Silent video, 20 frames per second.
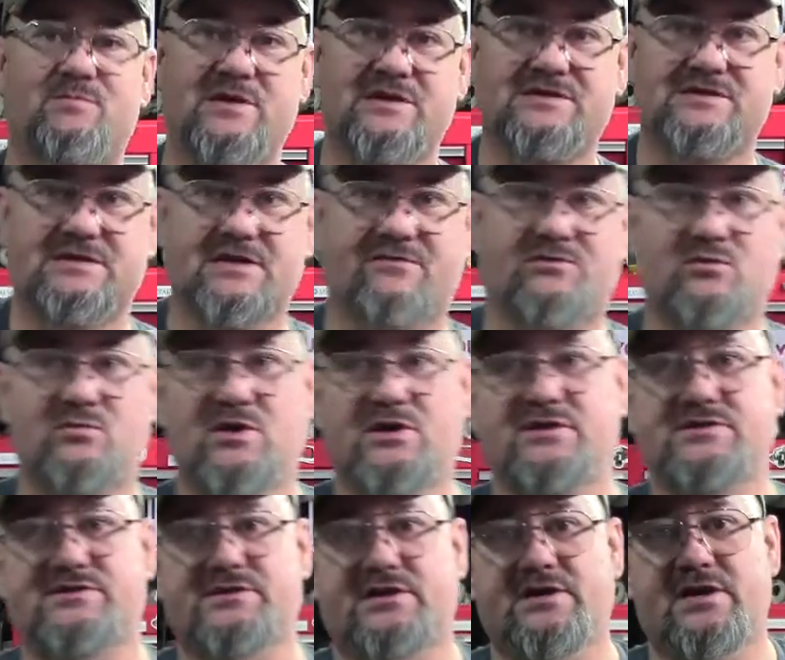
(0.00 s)
me several
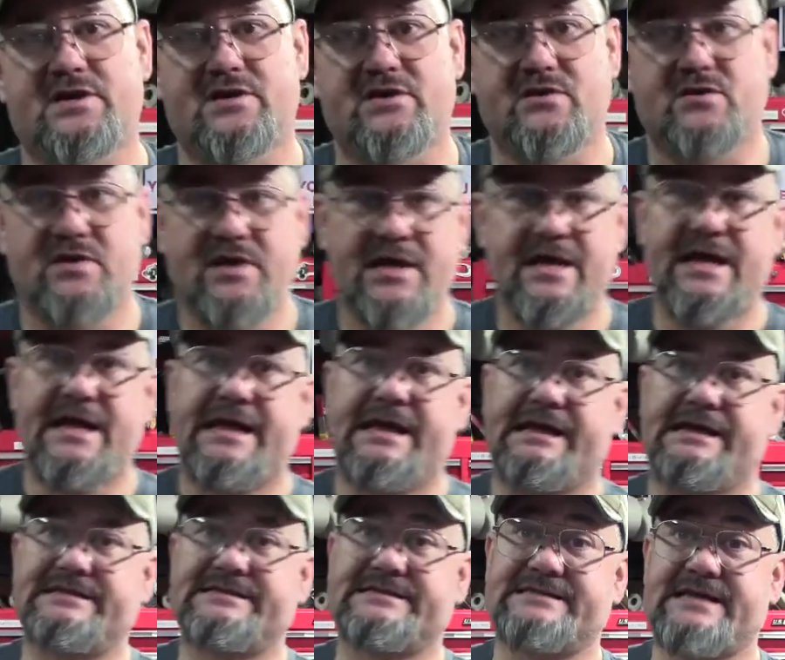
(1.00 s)
months ago
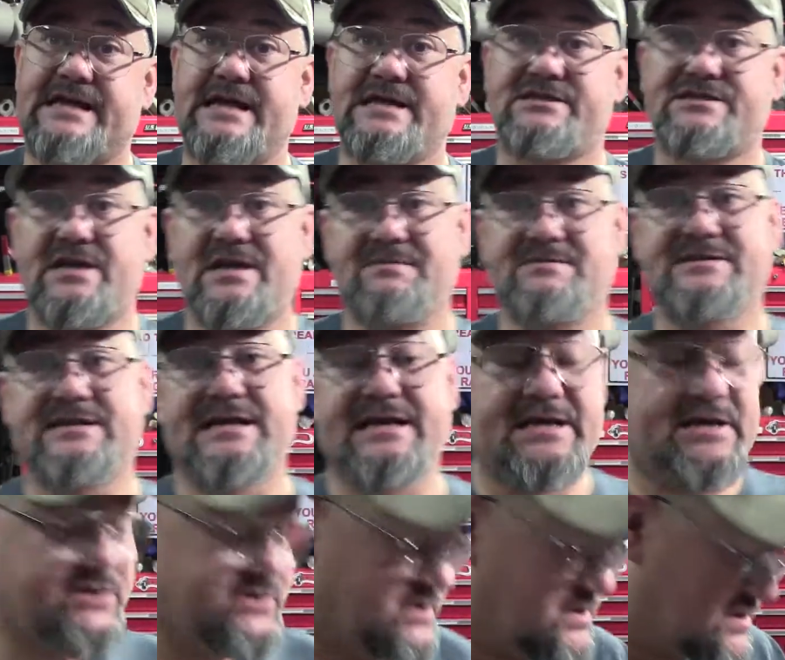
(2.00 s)
and says, hey, James, can I
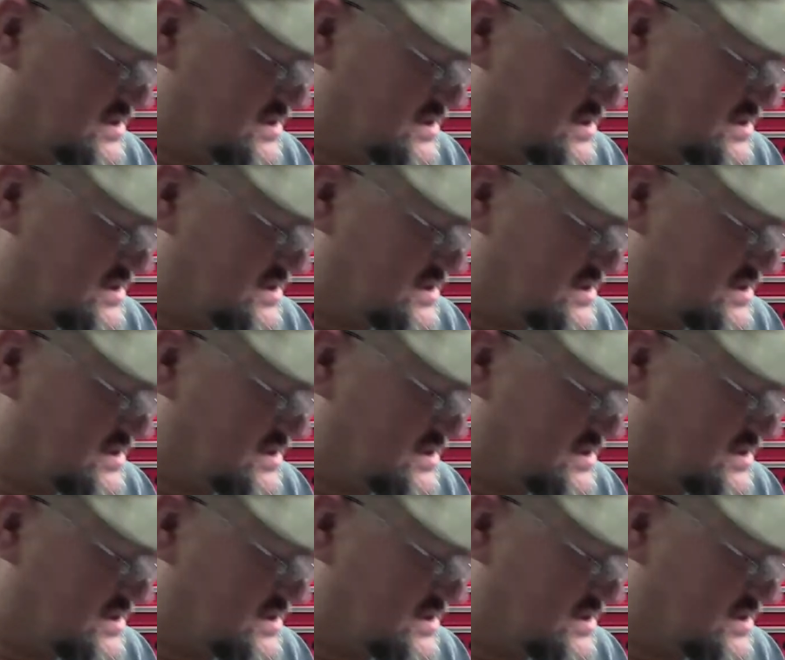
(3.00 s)
get your